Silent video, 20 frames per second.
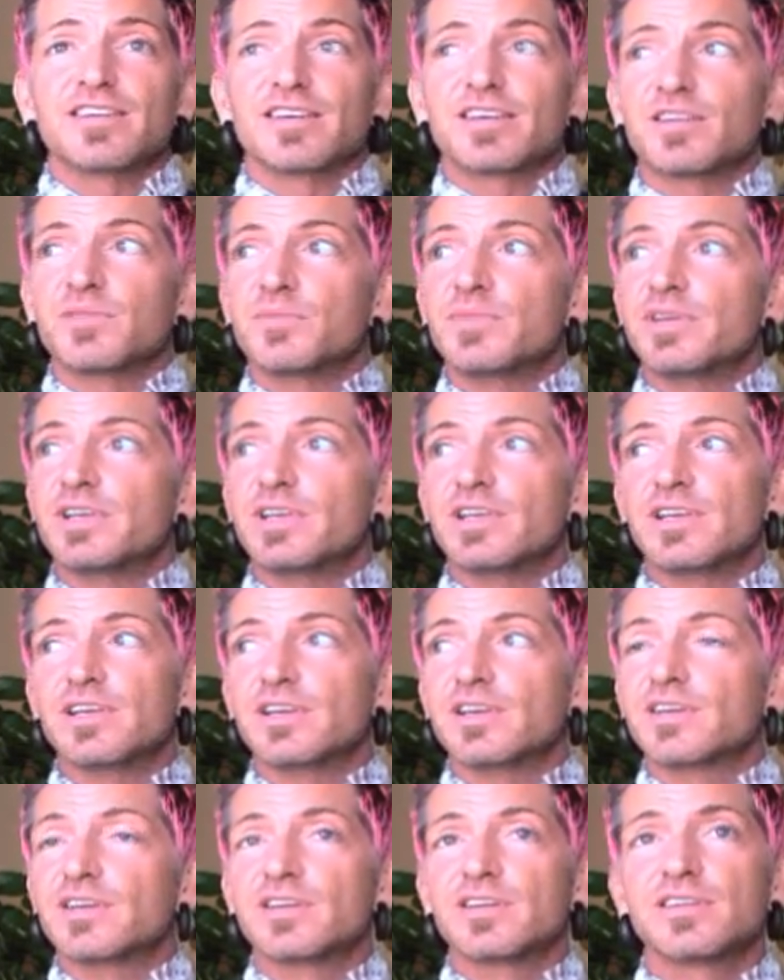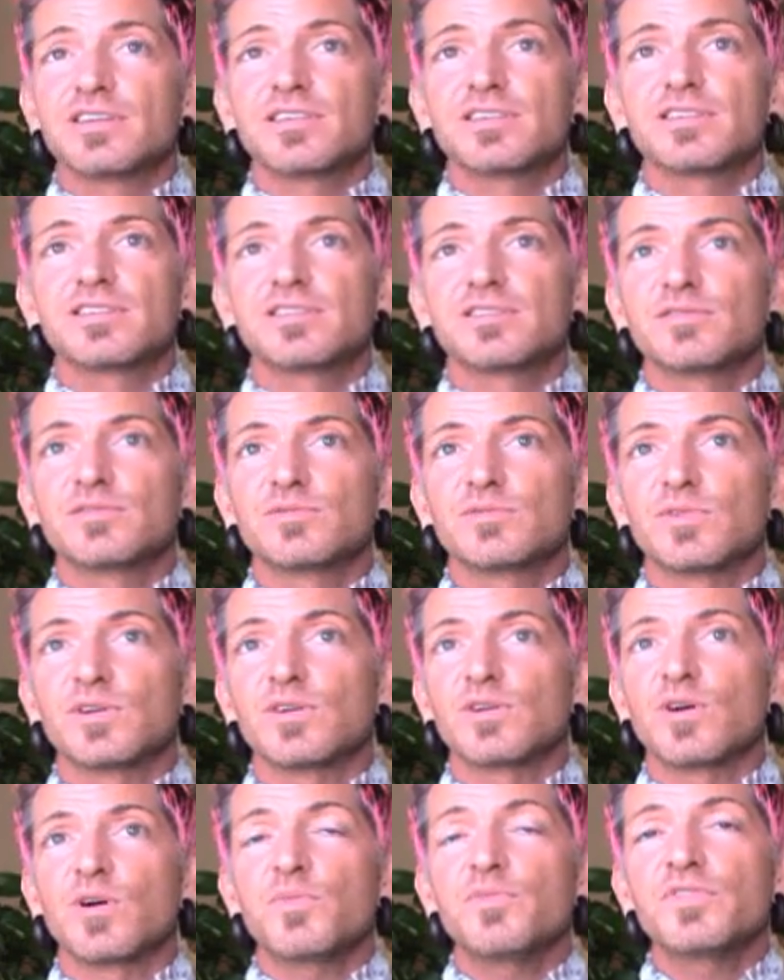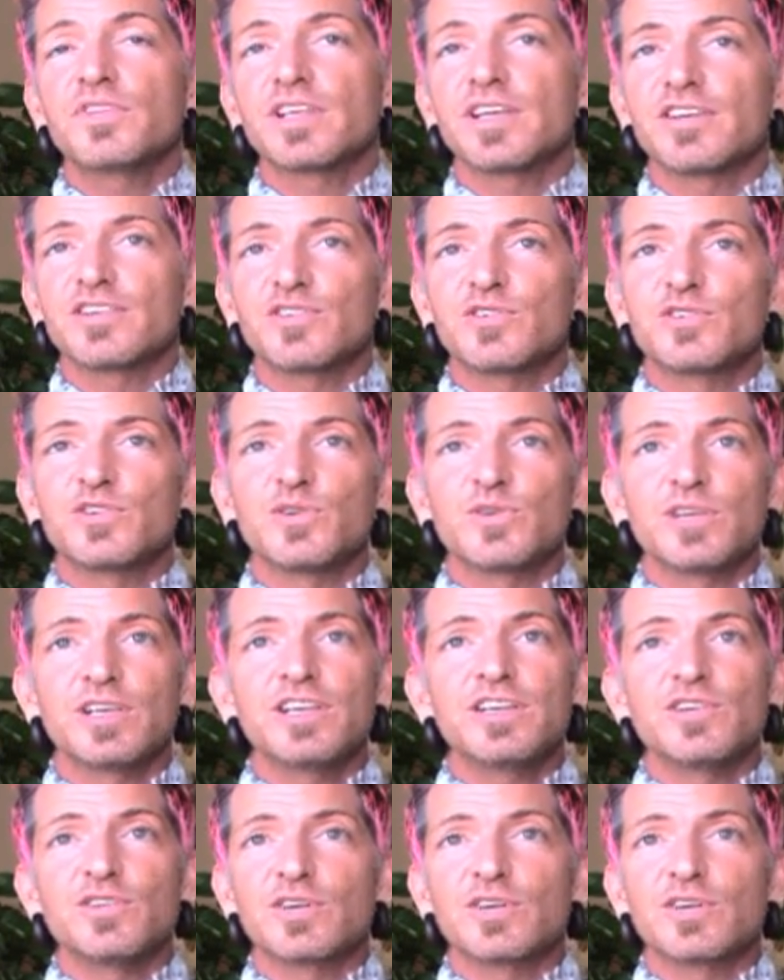It can be, well, hopefully as you tune in,